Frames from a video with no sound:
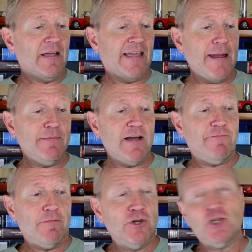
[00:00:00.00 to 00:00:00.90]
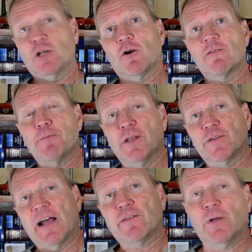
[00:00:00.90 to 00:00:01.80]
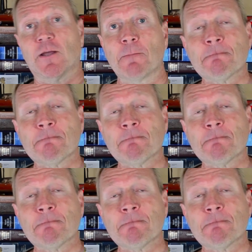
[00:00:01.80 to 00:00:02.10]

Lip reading: came down from the Michigan Court of Appeals last week.